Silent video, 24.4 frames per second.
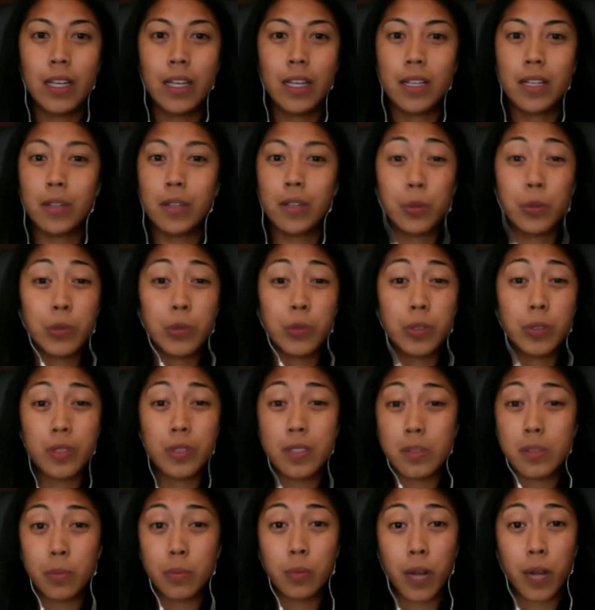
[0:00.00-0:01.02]
Google
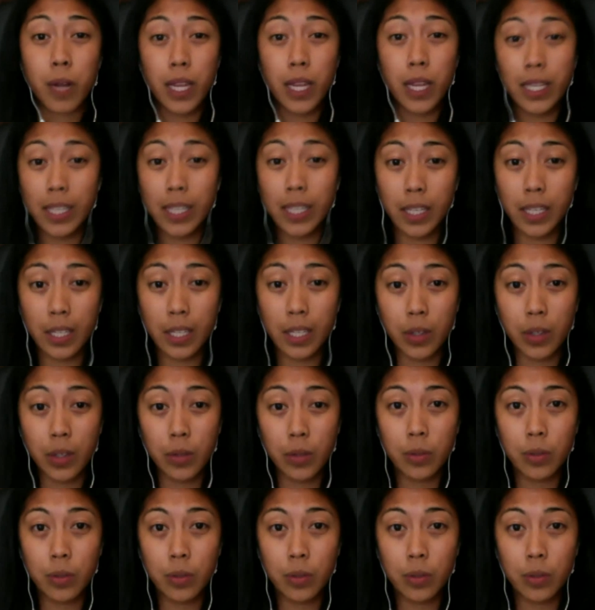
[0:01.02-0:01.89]
is ranking you.